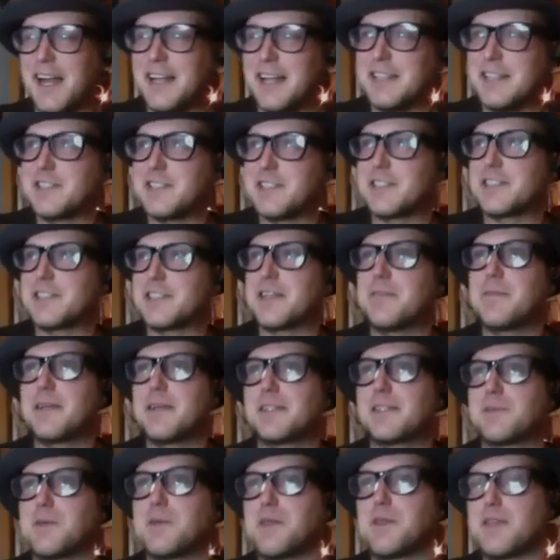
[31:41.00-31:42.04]
And it just, it
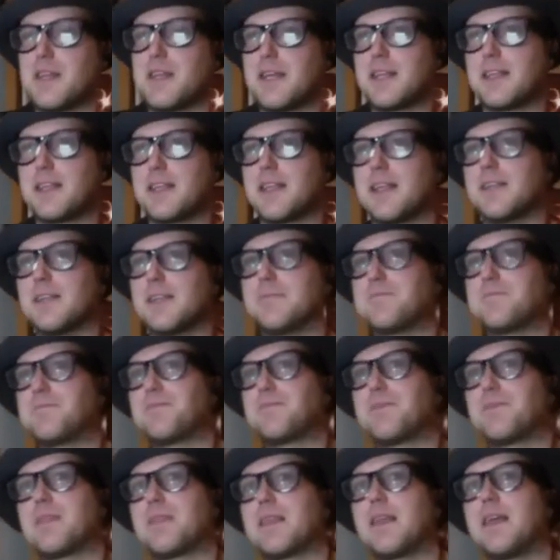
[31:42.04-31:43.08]
makes me think that,
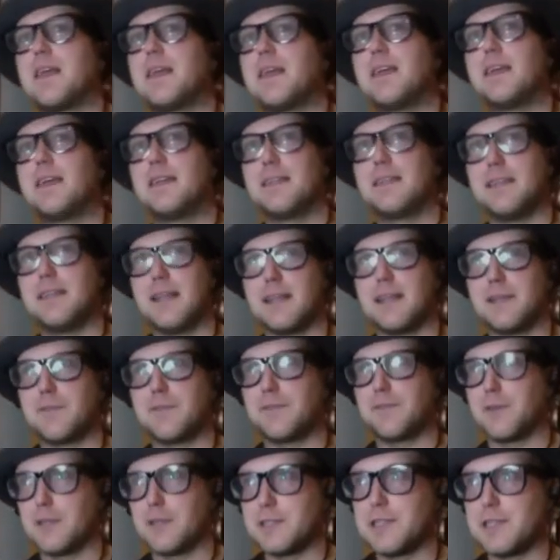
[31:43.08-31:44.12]

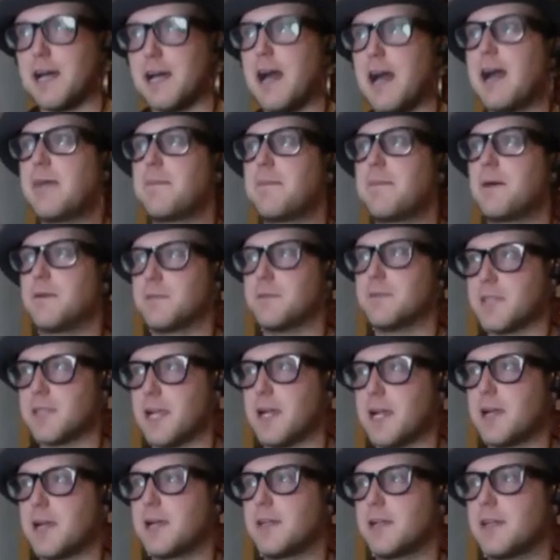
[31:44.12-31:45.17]
that for a time I was
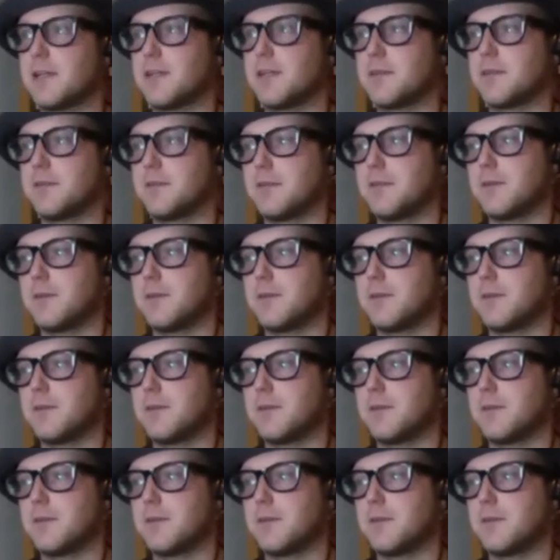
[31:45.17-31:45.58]
carrying